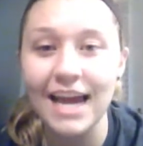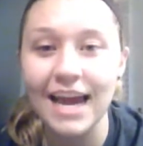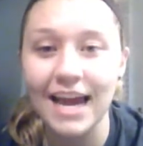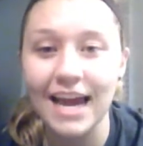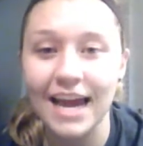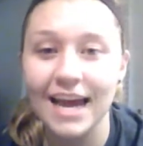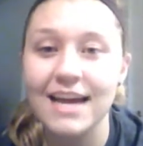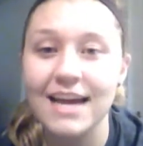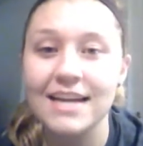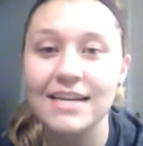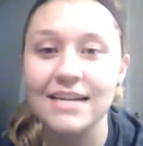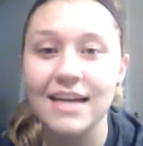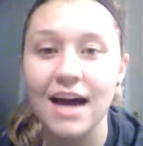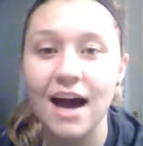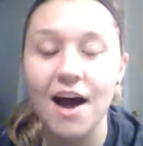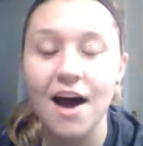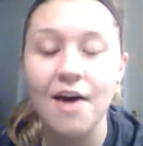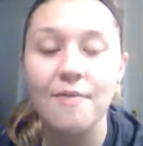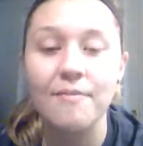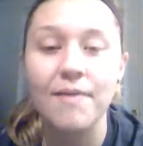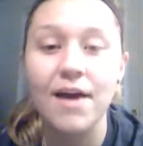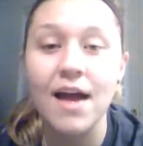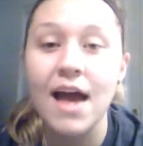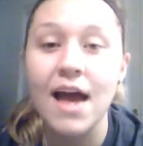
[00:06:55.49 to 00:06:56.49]
And
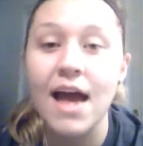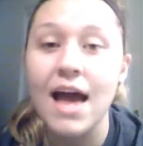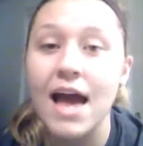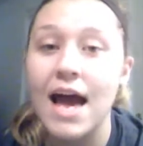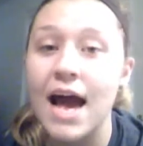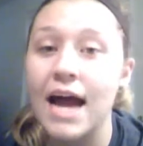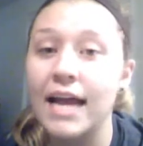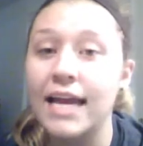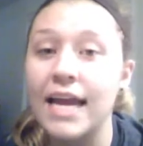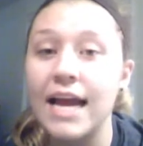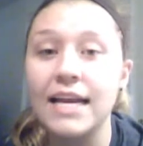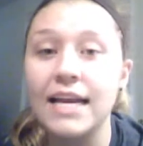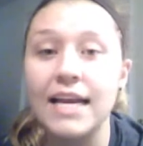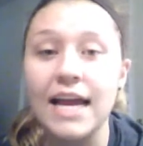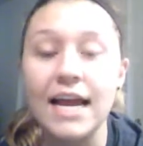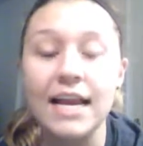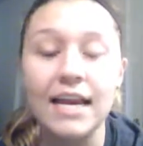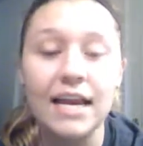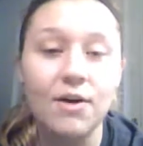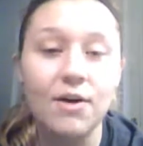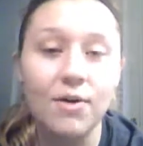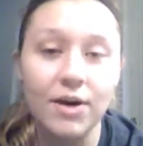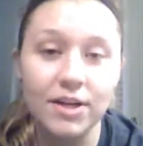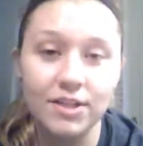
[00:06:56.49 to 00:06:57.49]
again,
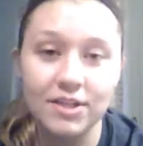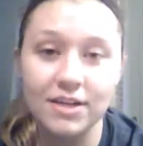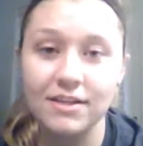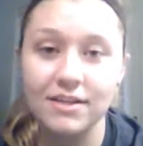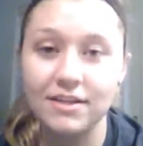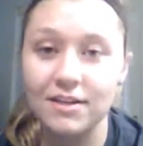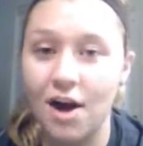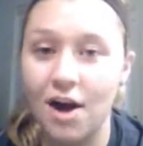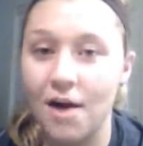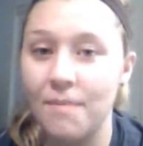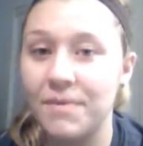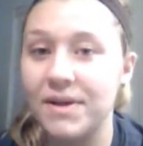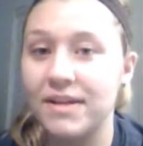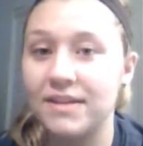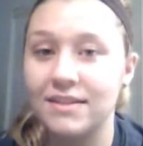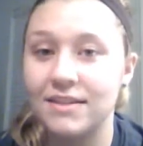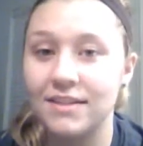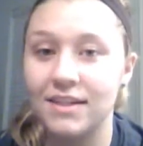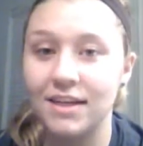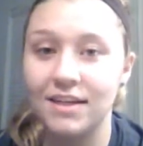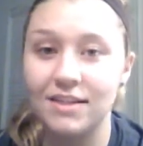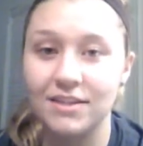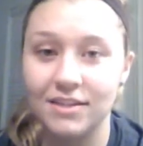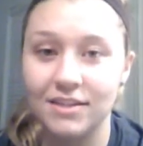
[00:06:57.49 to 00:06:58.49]
any questions, comments,
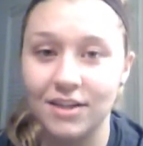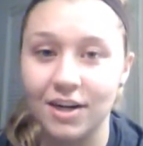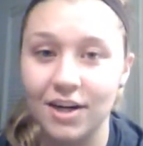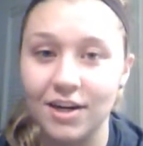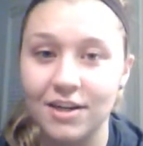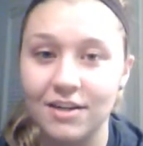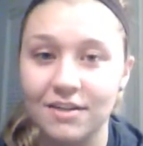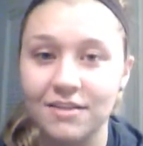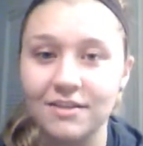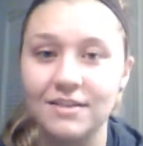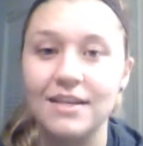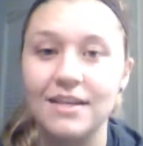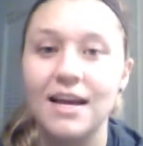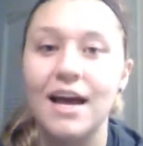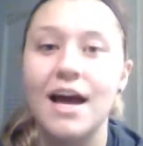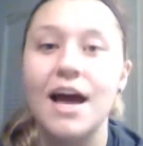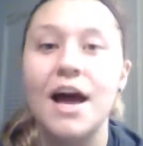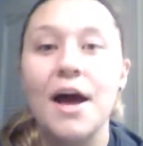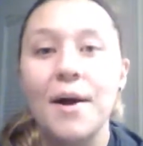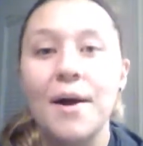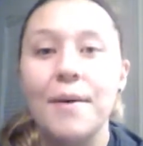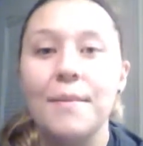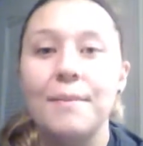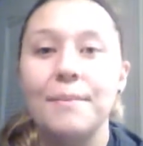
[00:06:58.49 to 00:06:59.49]
concerns,
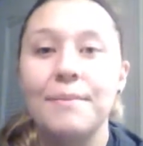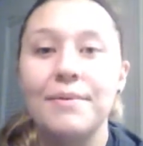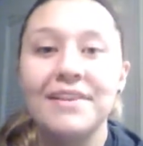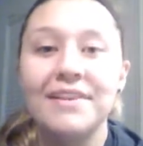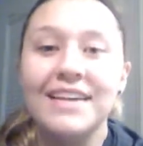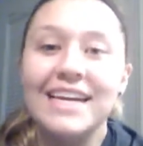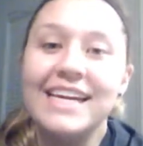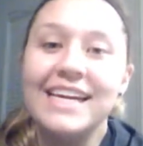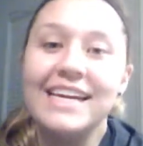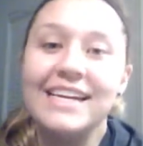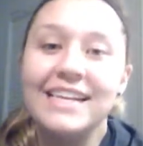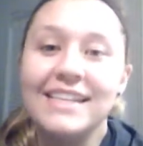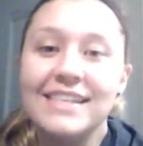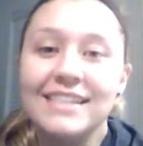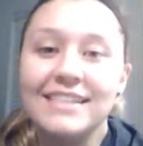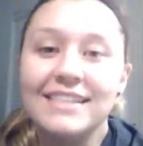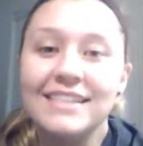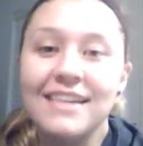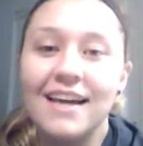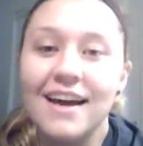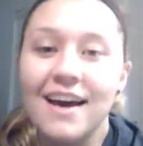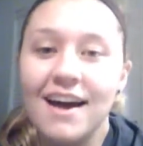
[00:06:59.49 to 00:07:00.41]
please